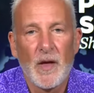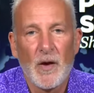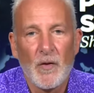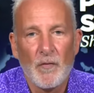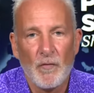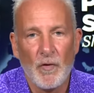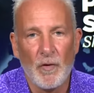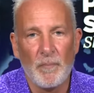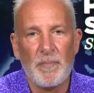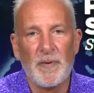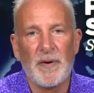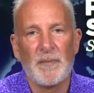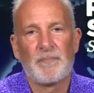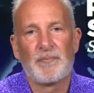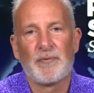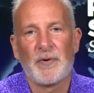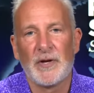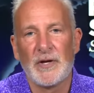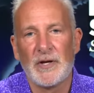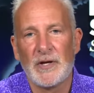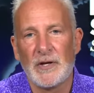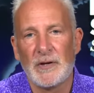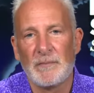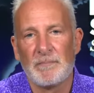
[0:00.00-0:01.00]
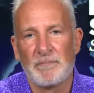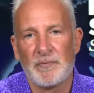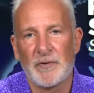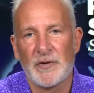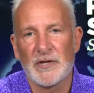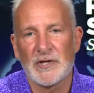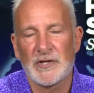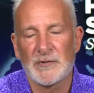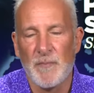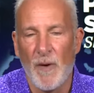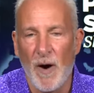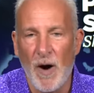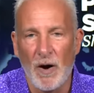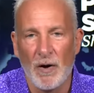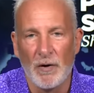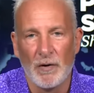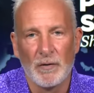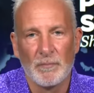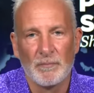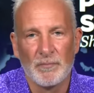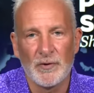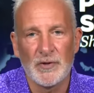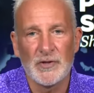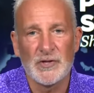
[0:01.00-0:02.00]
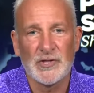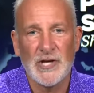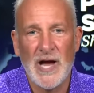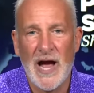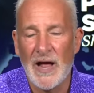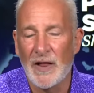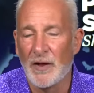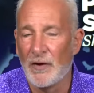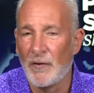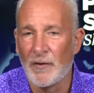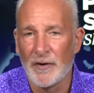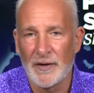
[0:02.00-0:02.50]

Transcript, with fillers: will be pretty pretty small, pretty shallow.